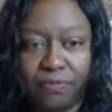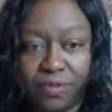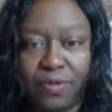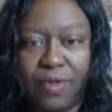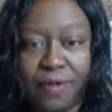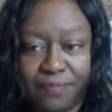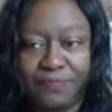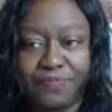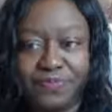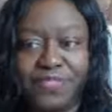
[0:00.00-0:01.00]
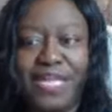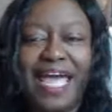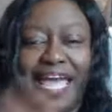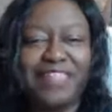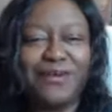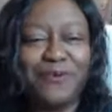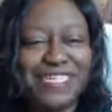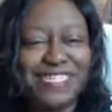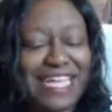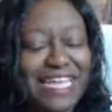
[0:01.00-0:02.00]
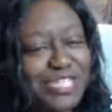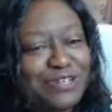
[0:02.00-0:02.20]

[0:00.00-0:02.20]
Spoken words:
Okay. And the question is,